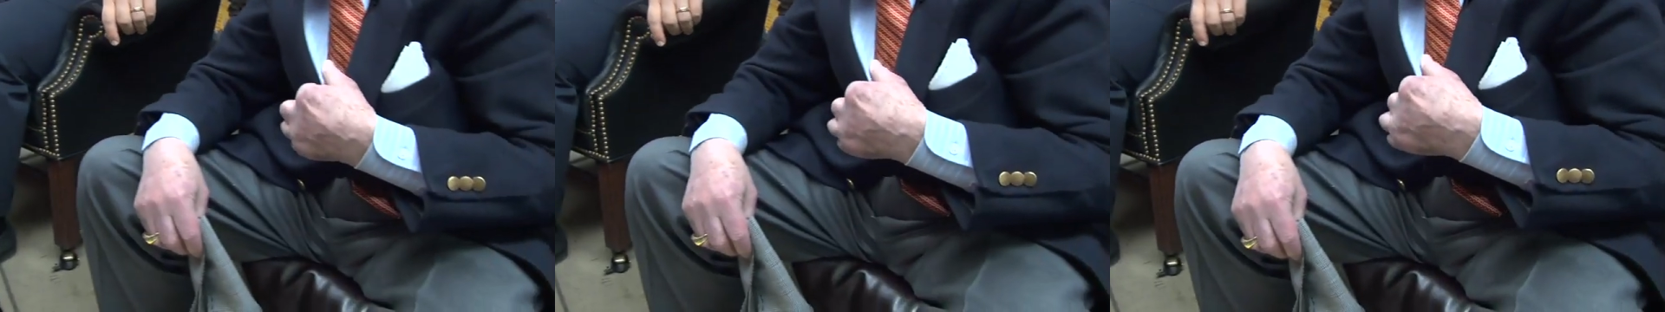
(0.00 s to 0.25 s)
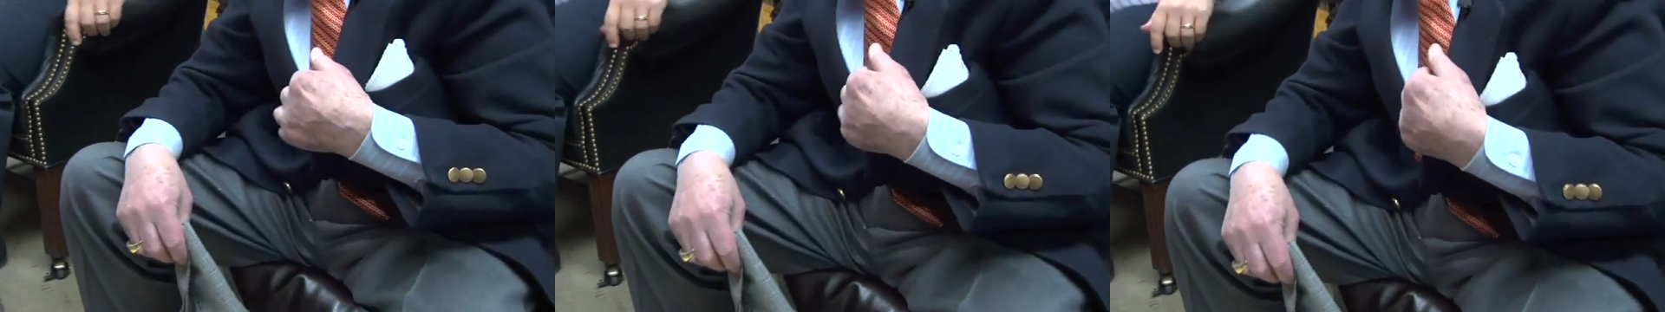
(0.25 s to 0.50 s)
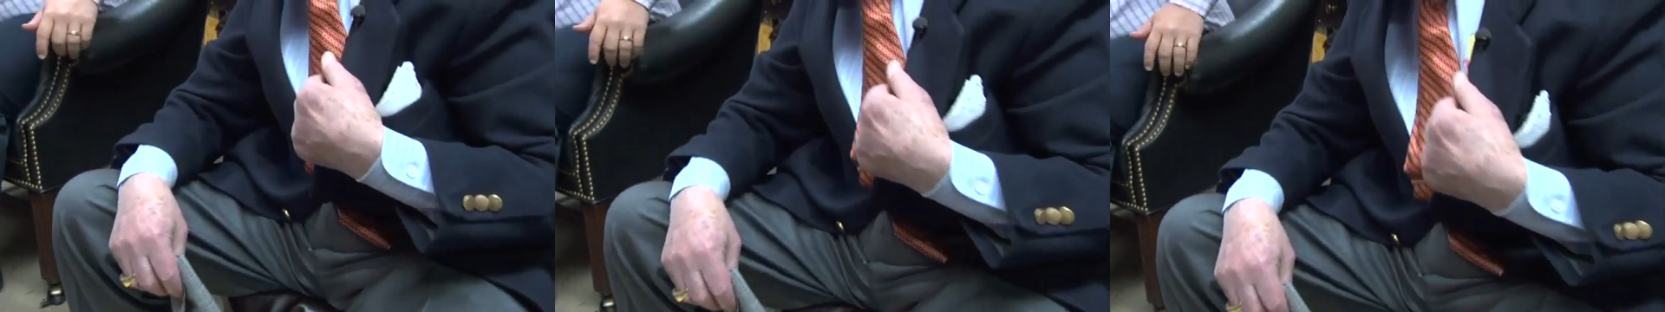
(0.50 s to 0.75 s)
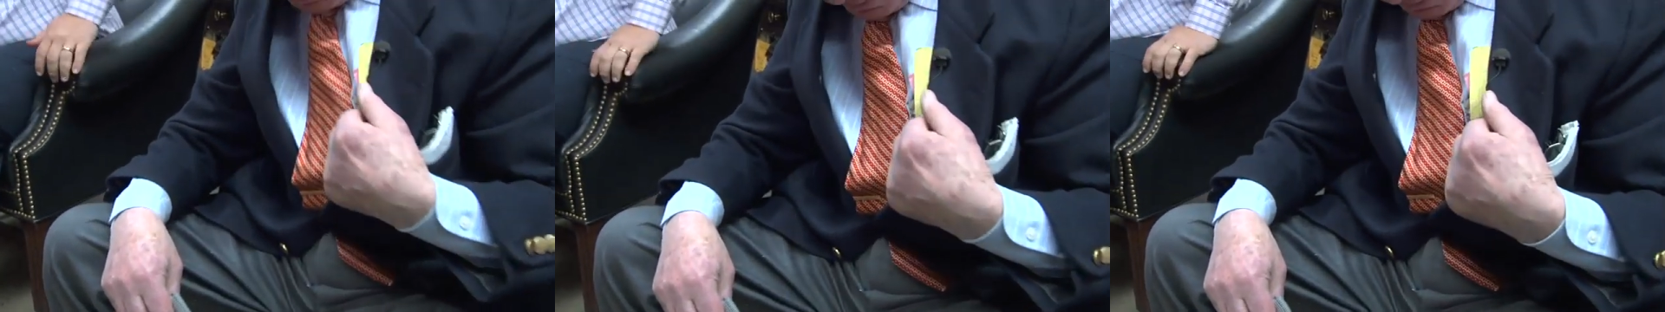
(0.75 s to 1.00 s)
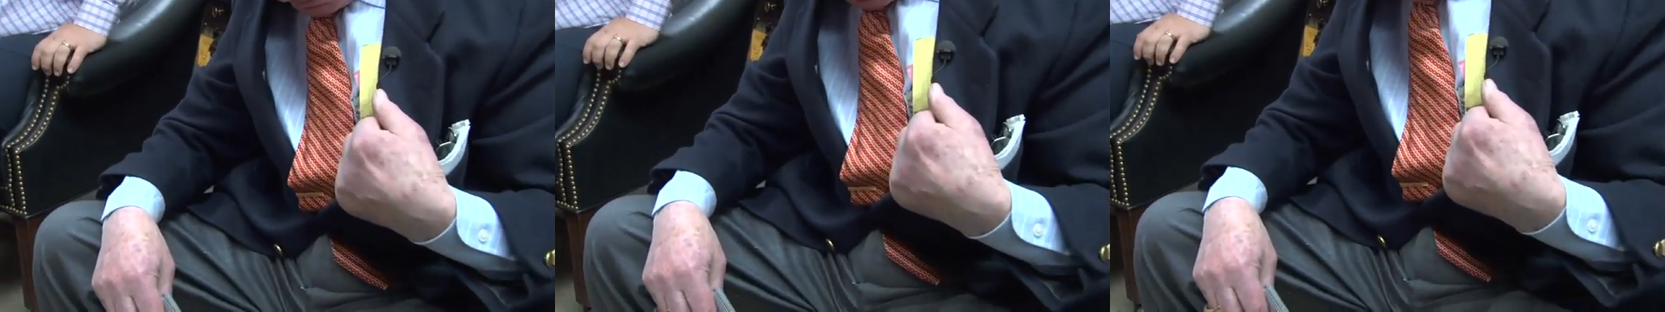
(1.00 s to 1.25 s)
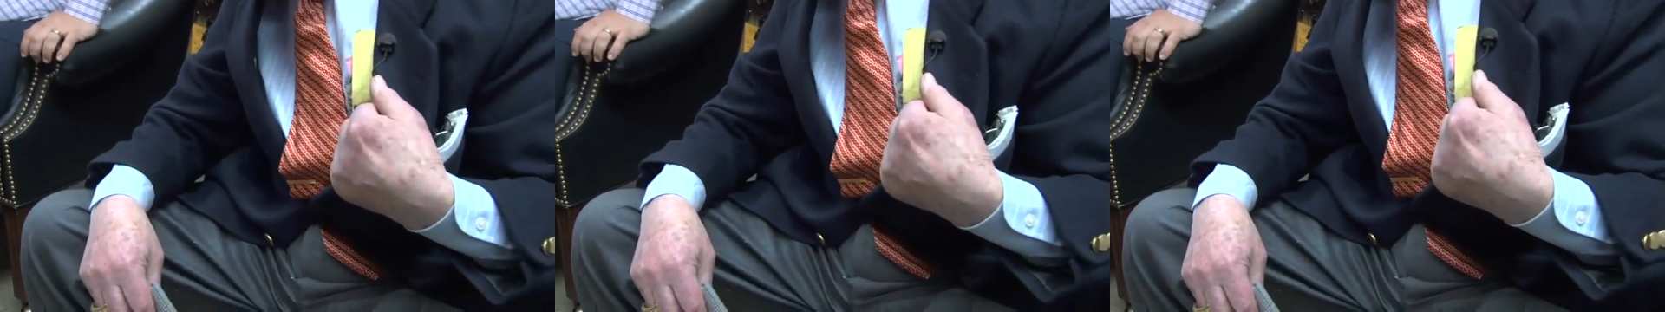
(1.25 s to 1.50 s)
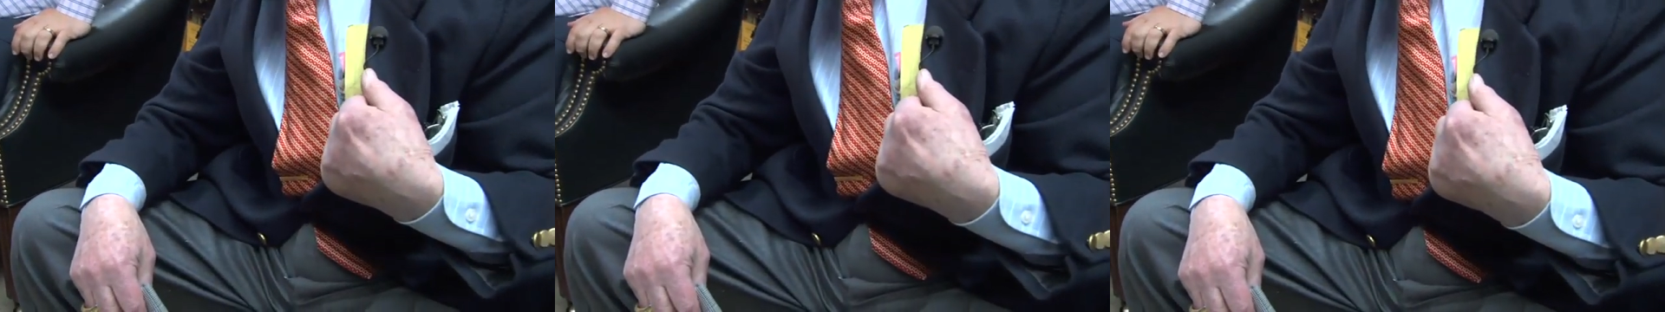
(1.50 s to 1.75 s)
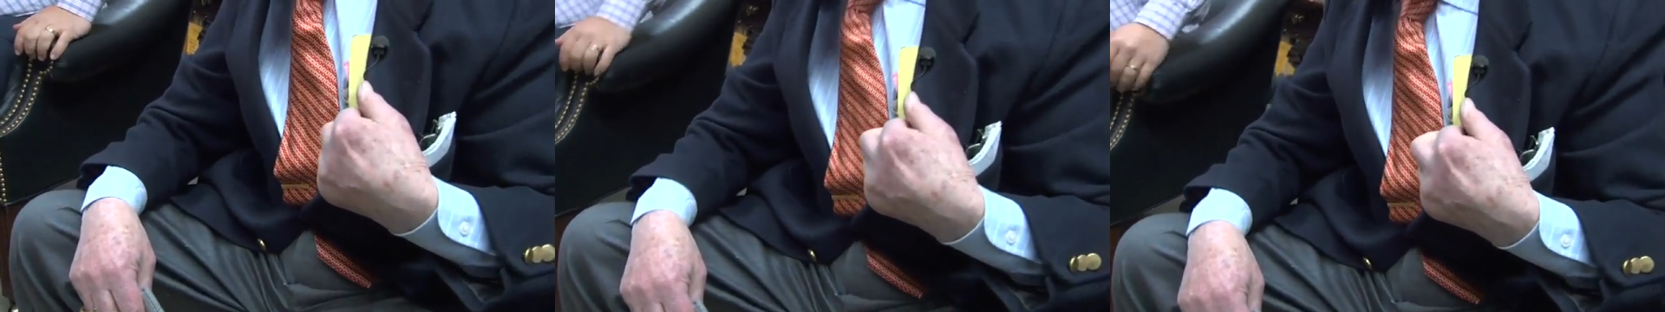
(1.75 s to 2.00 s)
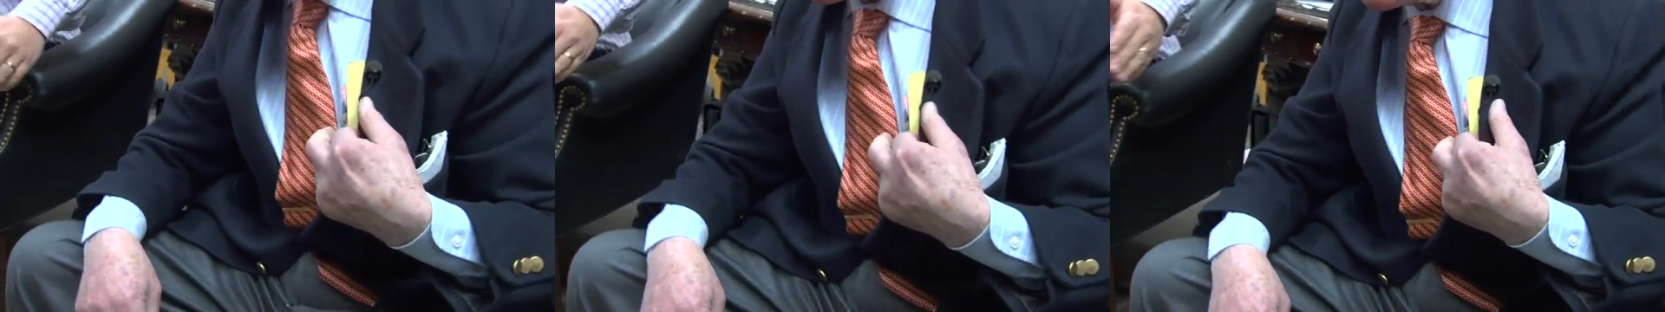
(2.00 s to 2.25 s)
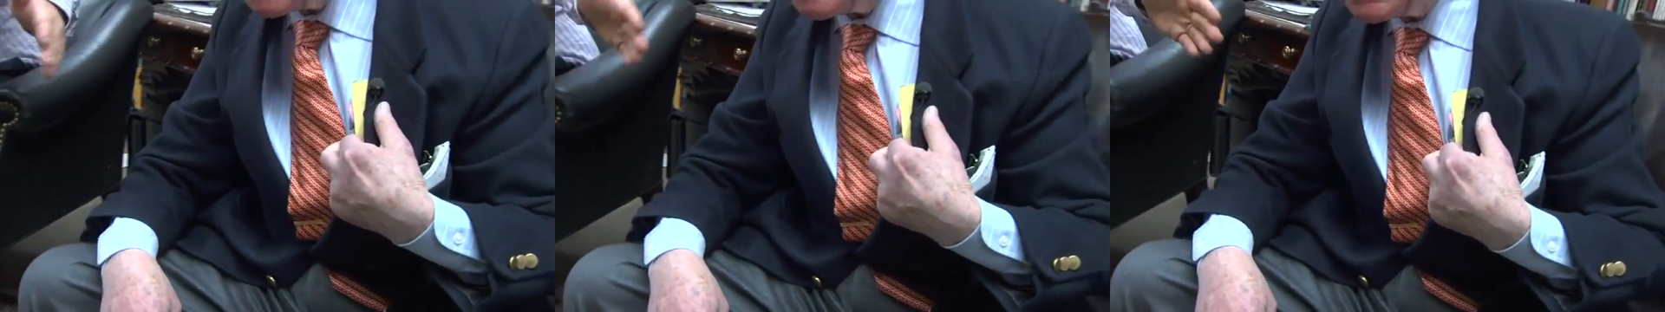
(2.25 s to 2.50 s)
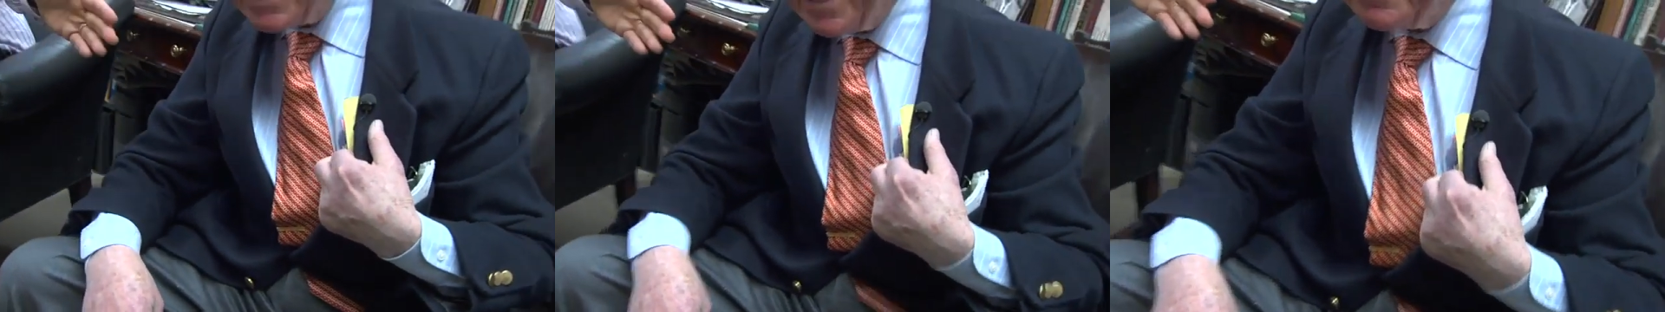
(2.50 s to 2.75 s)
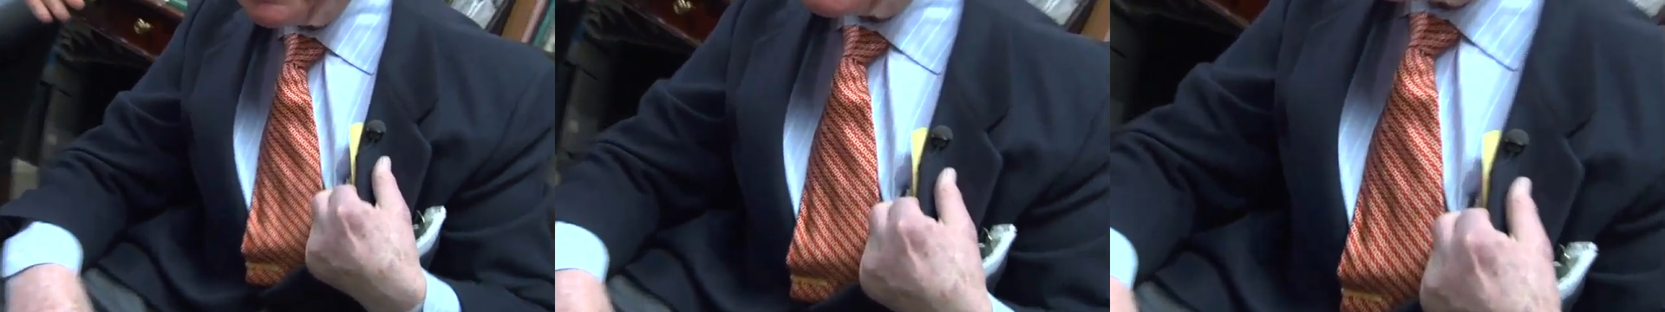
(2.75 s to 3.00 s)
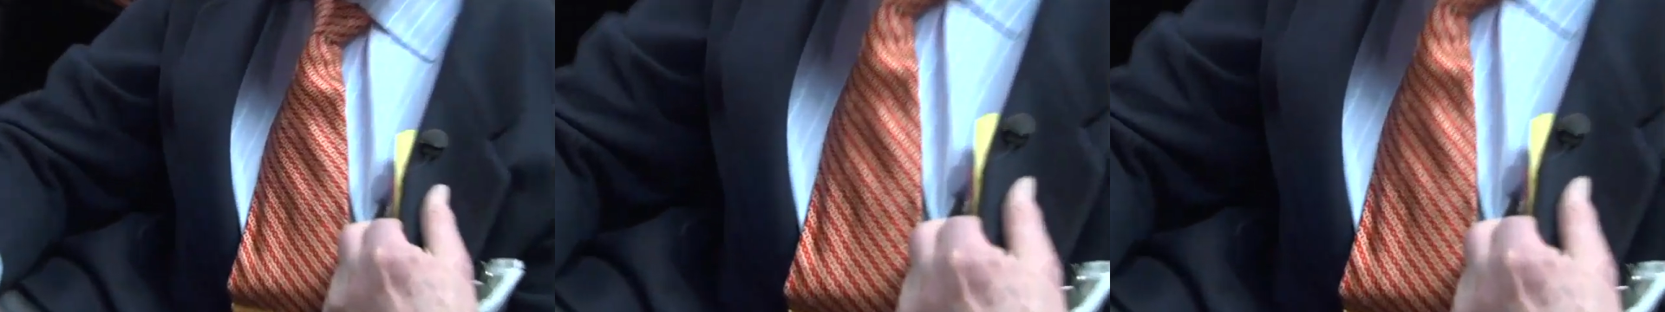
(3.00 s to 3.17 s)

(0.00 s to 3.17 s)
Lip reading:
(no speaker visible)